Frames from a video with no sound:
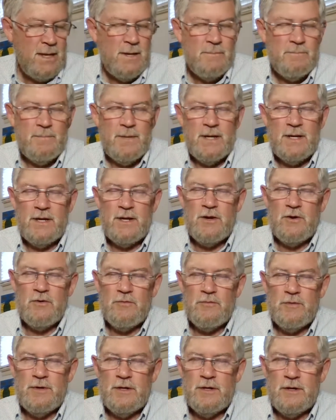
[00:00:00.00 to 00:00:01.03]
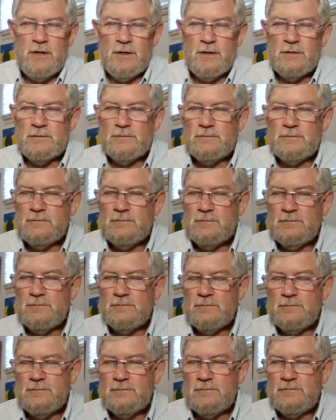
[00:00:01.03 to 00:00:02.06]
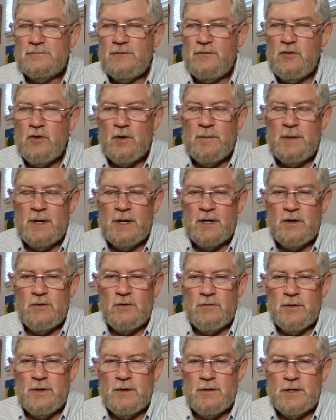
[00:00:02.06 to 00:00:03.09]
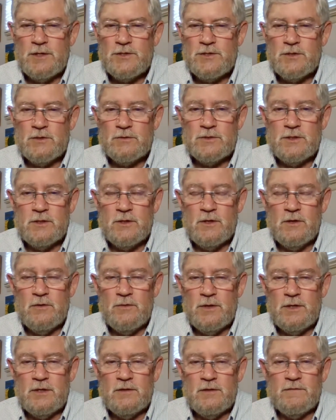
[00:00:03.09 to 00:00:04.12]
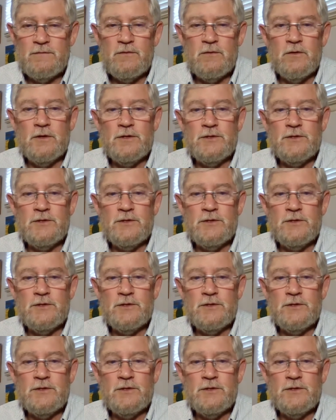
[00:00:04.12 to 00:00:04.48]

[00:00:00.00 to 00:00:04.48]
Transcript: my career, for my career, I chose to go into the Foreign